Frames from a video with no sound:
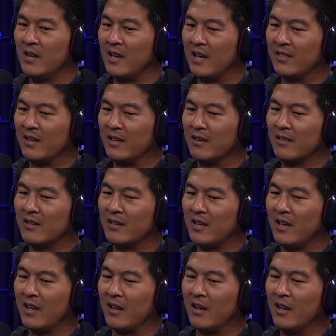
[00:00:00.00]
at the end of the
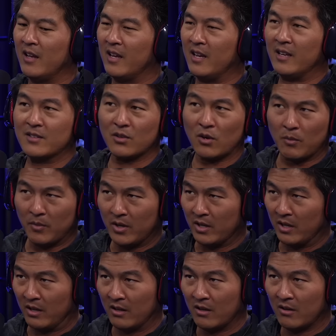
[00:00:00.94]
day, it's our
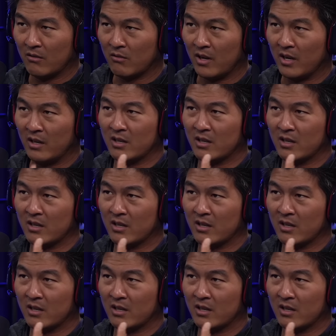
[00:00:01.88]
money, right?